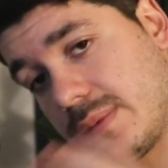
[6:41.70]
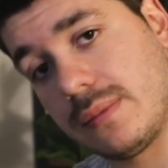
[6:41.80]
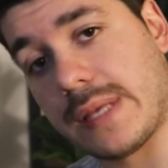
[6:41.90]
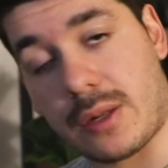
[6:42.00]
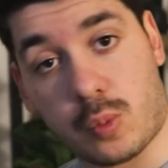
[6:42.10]

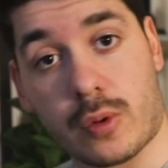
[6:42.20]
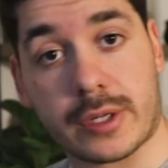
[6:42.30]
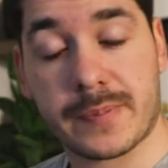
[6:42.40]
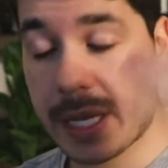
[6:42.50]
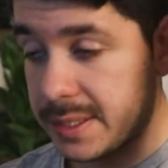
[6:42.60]
that
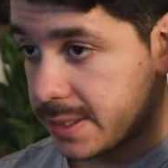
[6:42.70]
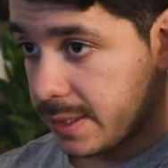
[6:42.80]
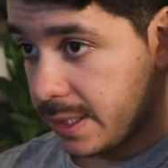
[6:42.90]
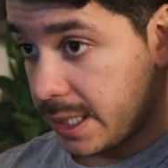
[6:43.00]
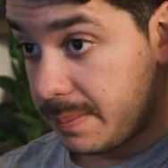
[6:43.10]
work best.
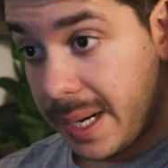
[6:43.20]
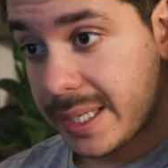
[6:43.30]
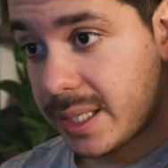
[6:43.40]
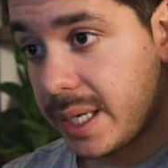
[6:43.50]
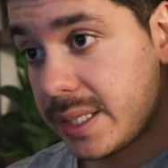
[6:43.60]
In my
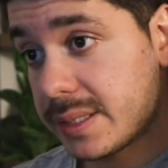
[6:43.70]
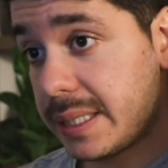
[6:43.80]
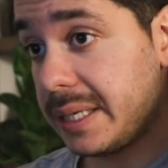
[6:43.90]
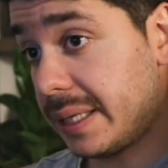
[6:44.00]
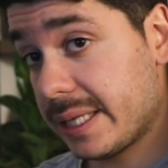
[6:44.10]
case,
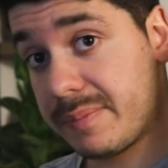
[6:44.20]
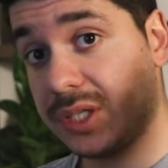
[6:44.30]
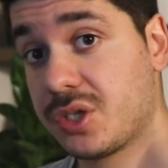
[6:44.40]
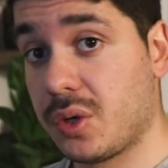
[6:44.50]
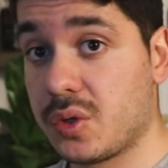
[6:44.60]
they let me
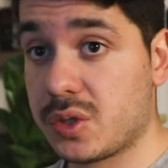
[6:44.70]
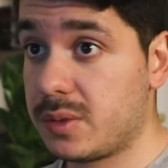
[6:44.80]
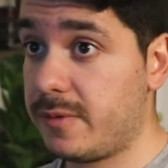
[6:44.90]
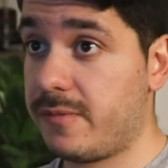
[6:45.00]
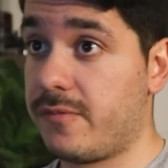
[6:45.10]
choose
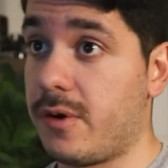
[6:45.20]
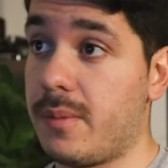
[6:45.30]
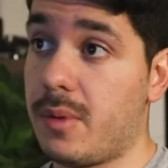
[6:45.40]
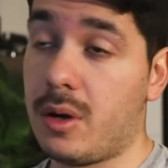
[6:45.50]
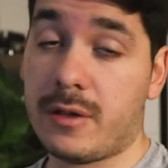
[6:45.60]

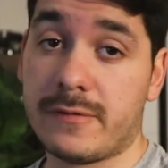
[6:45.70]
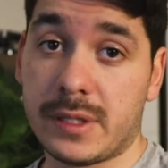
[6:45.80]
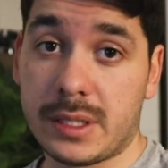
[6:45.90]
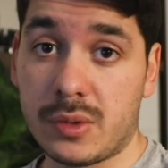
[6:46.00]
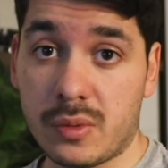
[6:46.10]
from all of the
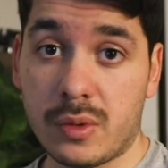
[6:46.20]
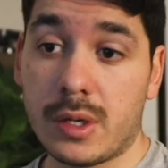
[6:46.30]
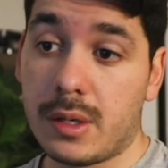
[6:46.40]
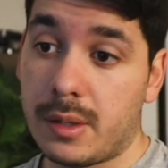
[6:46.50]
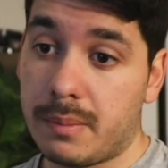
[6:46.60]
new
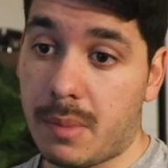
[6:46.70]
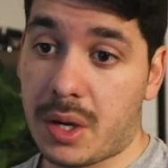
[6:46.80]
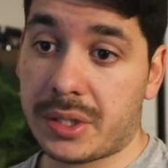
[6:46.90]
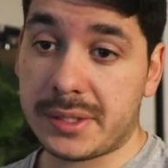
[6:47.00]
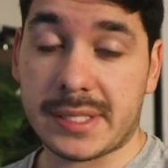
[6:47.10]

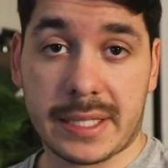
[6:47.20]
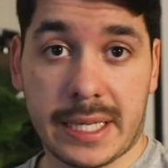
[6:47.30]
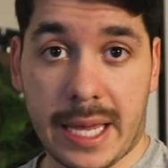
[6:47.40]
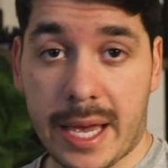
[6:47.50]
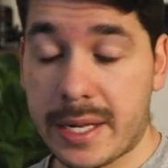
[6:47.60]
models that they
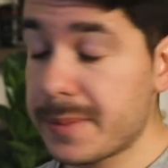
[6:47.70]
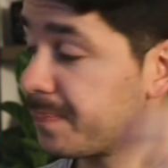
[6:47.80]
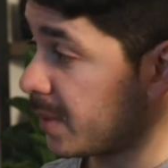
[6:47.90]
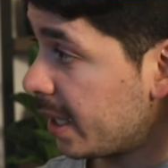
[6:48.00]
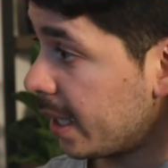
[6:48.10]
had,
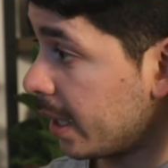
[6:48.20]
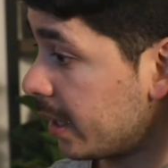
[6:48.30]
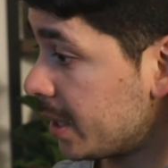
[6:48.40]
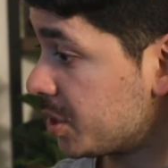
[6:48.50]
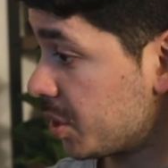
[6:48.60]
and
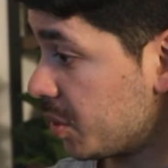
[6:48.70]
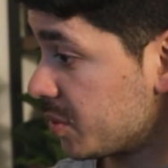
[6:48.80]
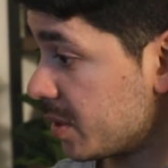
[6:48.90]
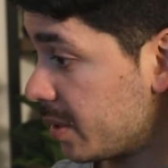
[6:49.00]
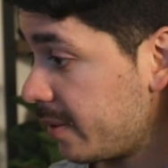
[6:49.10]
I
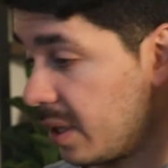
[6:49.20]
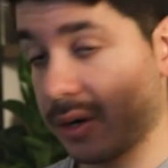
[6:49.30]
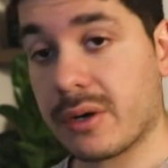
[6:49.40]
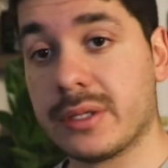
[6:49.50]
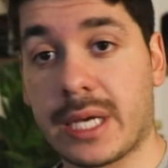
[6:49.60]
chose the
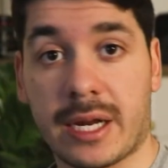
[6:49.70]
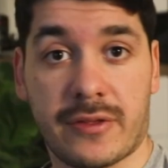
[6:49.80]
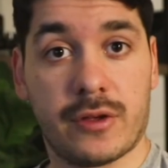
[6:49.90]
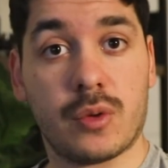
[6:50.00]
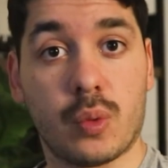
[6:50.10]
girl that I
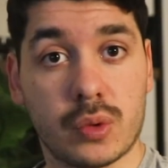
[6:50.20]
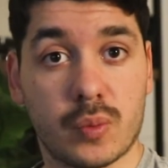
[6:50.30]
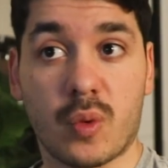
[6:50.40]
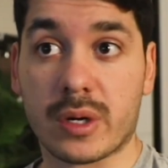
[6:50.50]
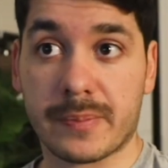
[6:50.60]
thought would
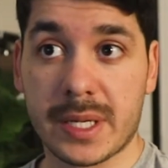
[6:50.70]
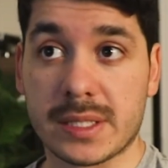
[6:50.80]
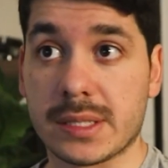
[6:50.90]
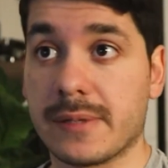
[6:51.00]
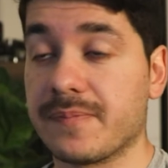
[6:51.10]
work
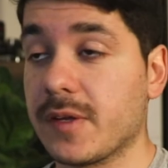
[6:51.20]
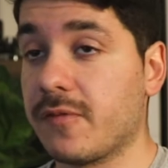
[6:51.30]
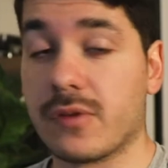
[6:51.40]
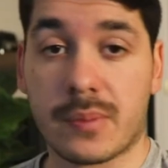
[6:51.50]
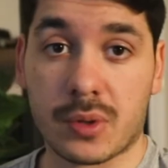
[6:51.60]
best
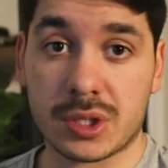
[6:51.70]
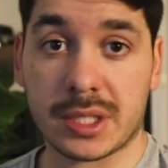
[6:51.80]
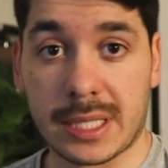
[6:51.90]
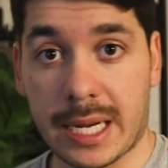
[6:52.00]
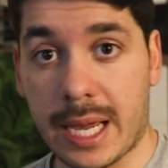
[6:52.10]
for the
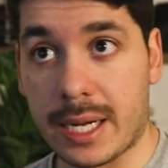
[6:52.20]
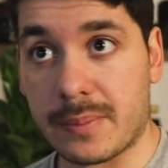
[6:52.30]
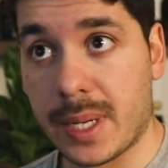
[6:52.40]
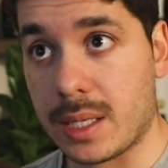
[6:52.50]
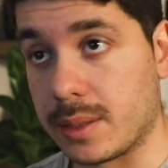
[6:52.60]
project that I had in
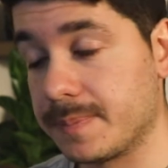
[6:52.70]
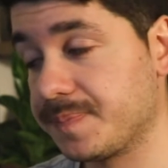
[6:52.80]
mind.